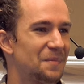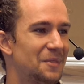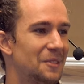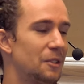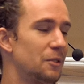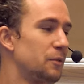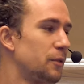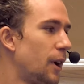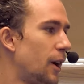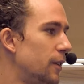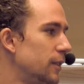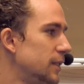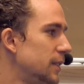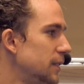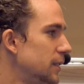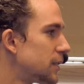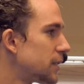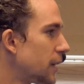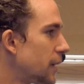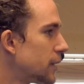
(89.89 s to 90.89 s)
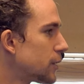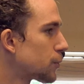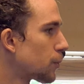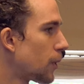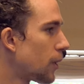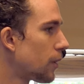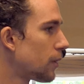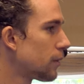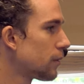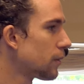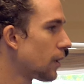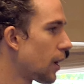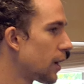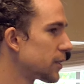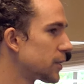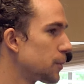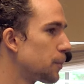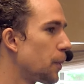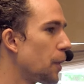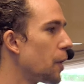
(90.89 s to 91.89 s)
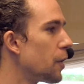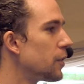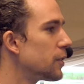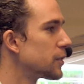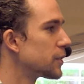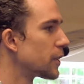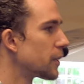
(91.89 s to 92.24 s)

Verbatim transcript: The Pharisee says, Well, I suppose